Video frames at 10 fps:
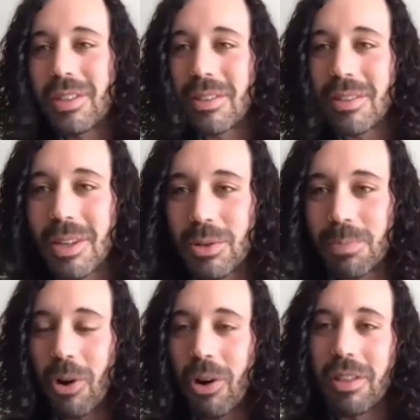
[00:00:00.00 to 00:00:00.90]
it was
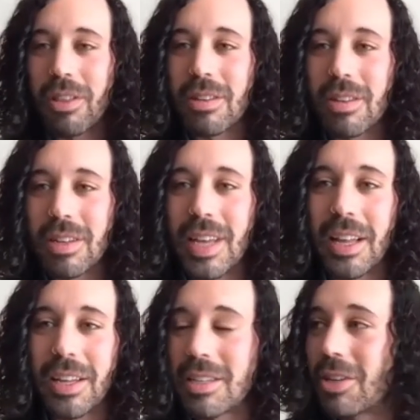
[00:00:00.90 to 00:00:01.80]
part of the
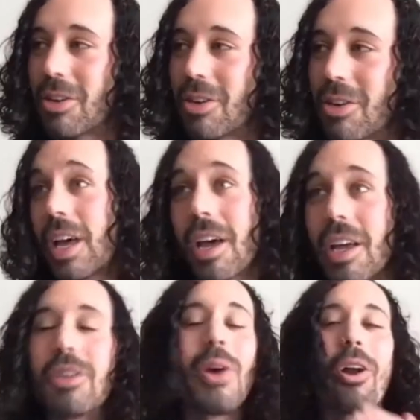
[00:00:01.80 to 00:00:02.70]
daily,
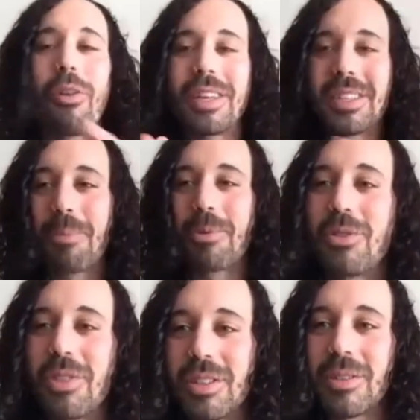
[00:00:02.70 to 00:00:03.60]
you had all these
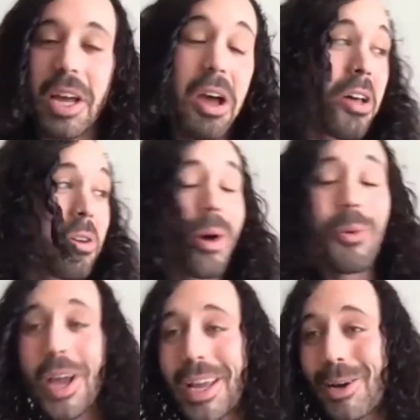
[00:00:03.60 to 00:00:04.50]
opportunities like, oh, do I want to
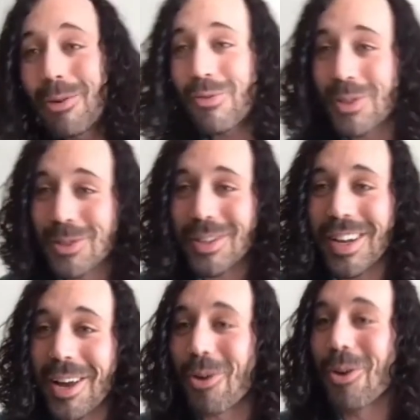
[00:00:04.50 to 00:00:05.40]
hang out with friends today?
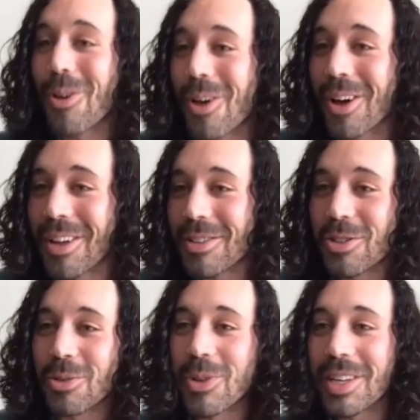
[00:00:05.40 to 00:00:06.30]
Or
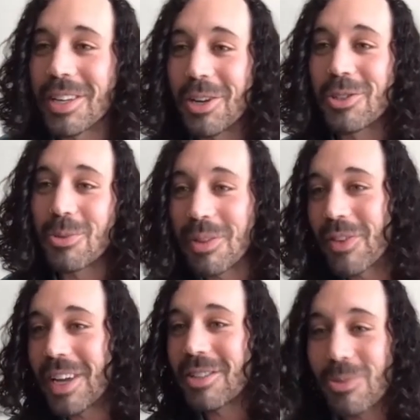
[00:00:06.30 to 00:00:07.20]
should
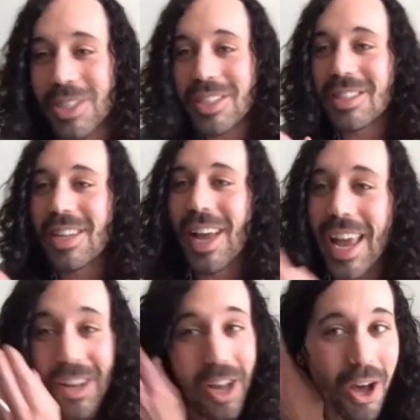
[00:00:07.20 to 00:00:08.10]
we just
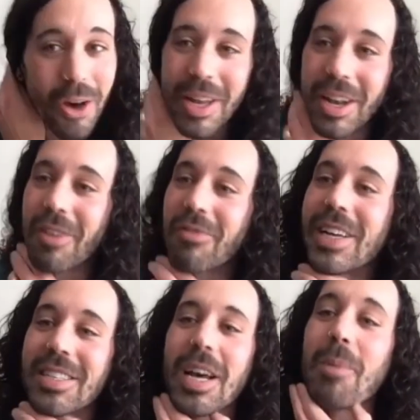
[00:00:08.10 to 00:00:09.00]
hang low and
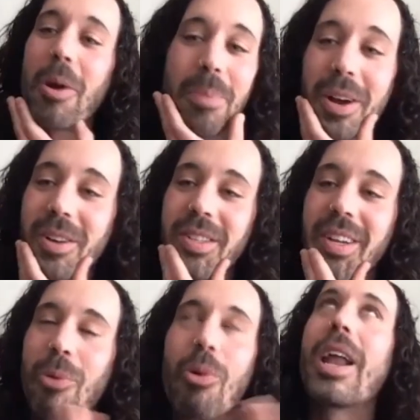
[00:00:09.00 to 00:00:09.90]
FaceTime our parents
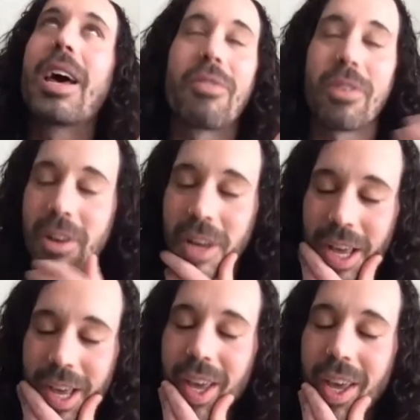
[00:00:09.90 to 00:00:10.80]
tonight, whatever.
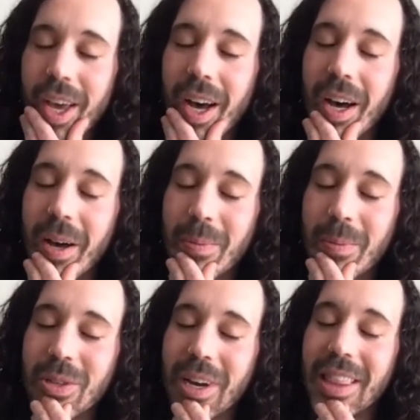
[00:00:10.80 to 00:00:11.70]

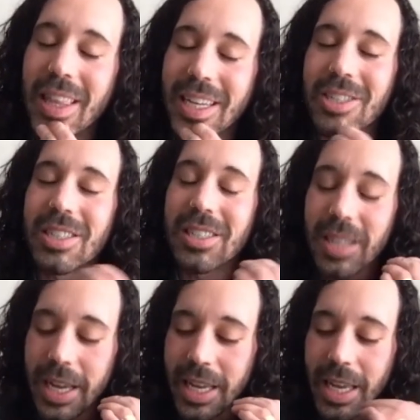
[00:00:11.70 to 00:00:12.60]
So I think just
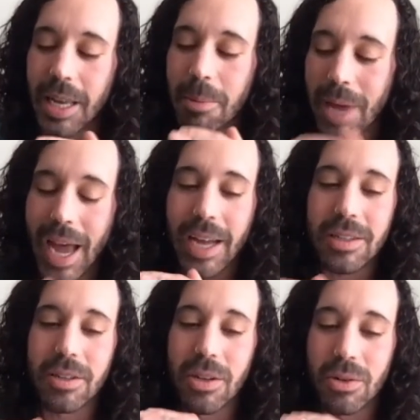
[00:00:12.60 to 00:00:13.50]
like getting back to
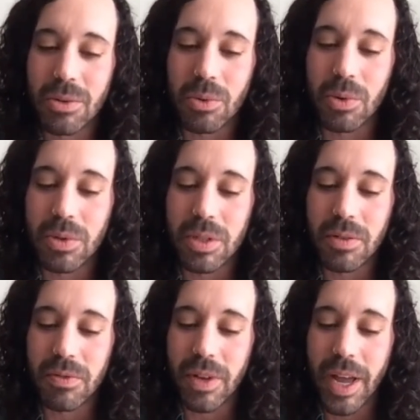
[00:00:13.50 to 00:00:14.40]
those roots of
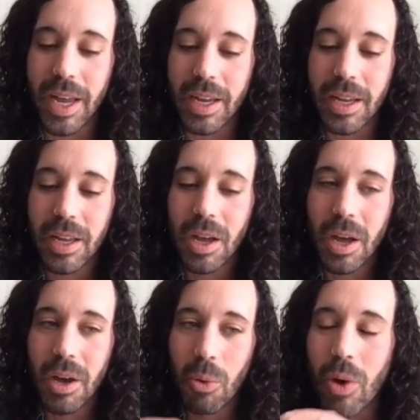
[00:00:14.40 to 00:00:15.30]
like
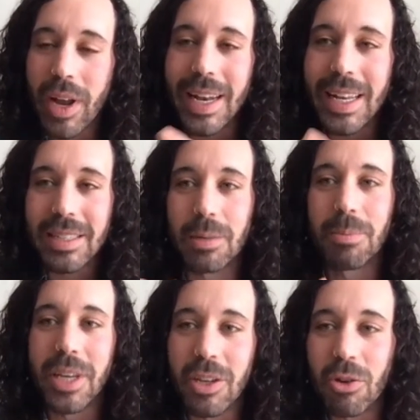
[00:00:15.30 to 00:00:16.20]
what it is to
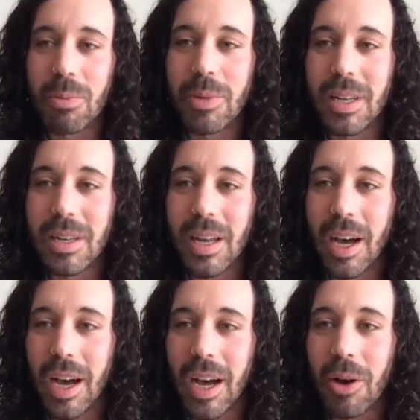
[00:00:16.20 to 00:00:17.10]
a human,
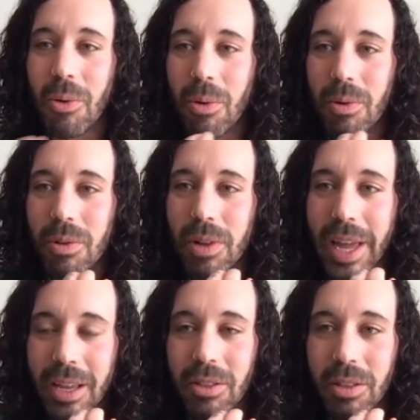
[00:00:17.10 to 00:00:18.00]

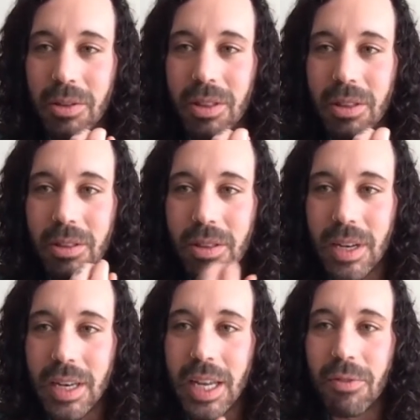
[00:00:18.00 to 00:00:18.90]
like the
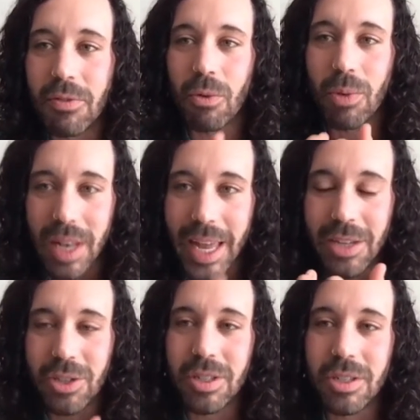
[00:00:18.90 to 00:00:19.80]
need for
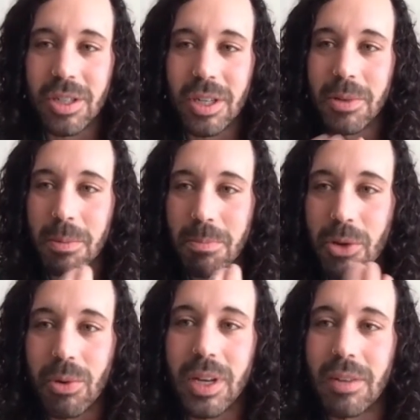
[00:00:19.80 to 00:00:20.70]
relationship and the
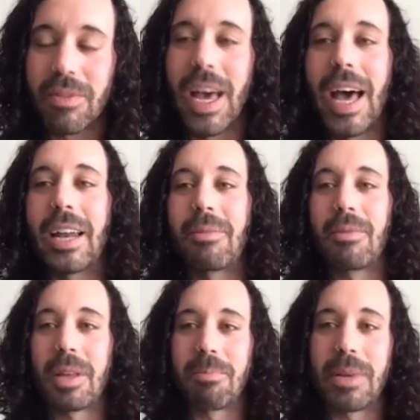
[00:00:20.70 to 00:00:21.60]
beauty of that,
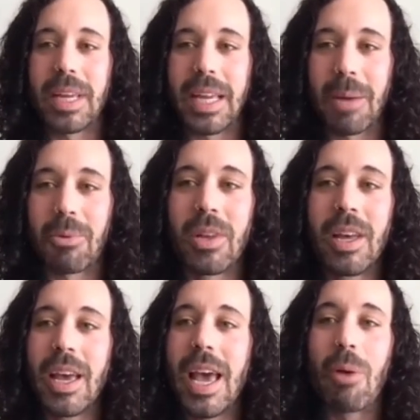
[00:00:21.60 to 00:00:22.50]
and being able,
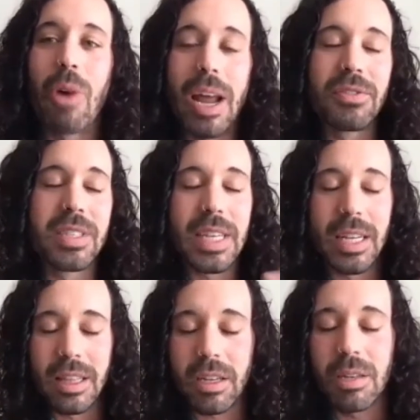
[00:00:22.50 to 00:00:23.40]
and what I've seen in
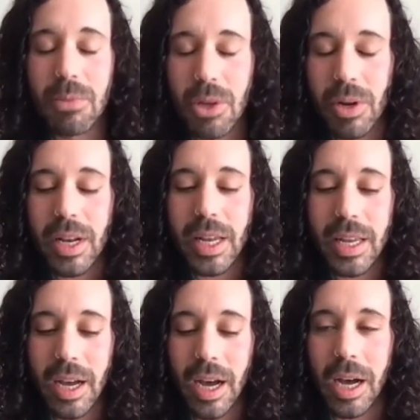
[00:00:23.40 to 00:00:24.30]
the community
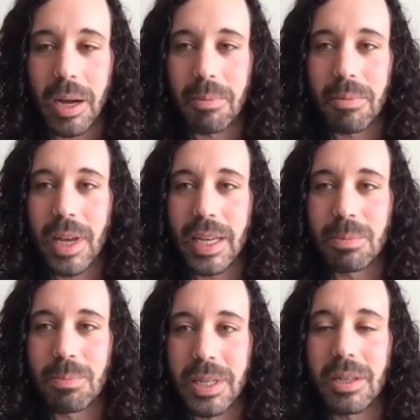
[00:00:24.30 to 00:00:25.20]
has
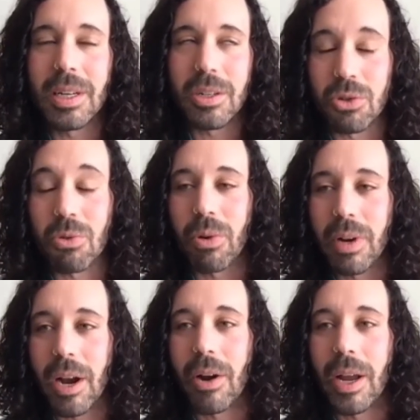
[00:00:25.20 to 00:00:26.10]
been
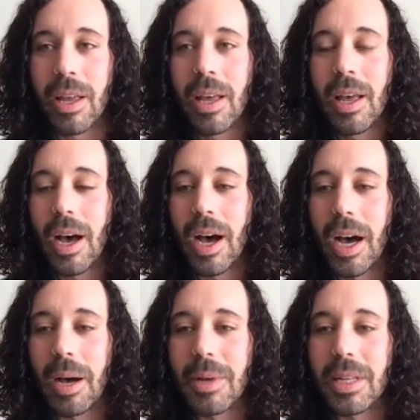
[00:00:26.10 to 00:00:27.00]
extraordinary.
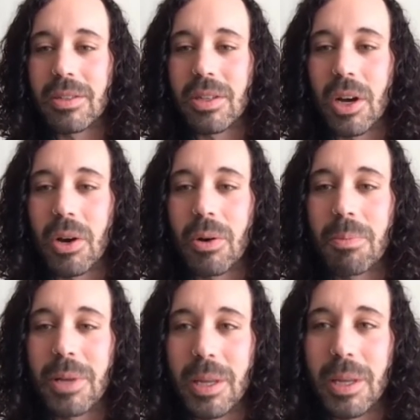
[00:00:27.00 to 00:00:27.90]
And so
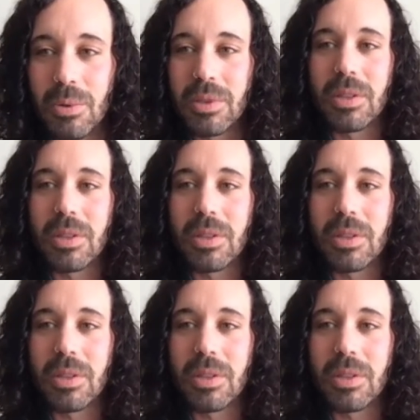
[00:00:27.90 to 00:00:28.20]
people's